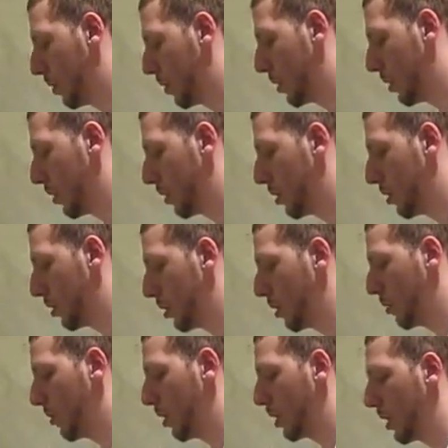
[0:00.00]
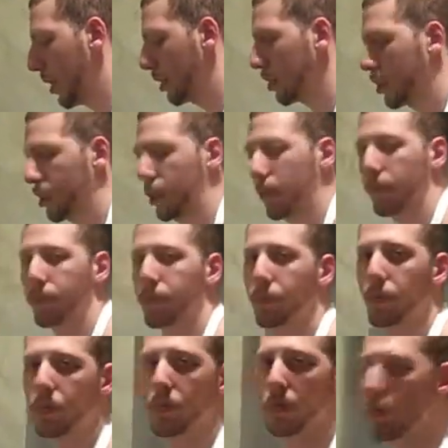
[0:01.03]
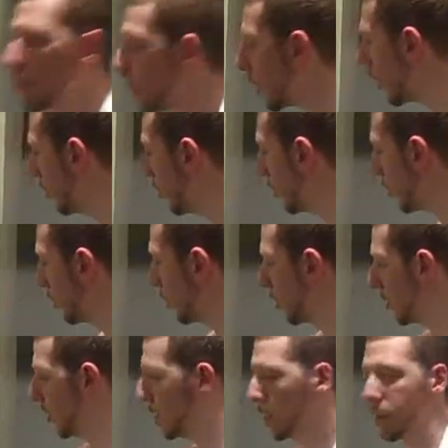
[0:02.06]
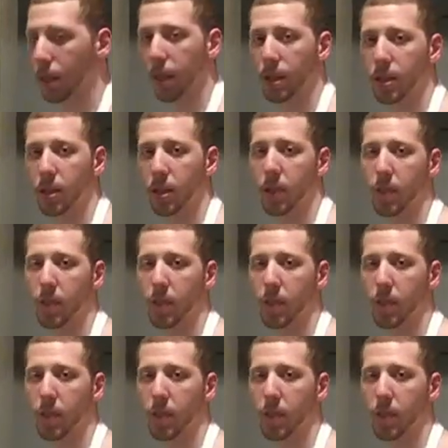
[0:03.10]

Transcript: Stir it around occasionally. What you want to do with chicken is,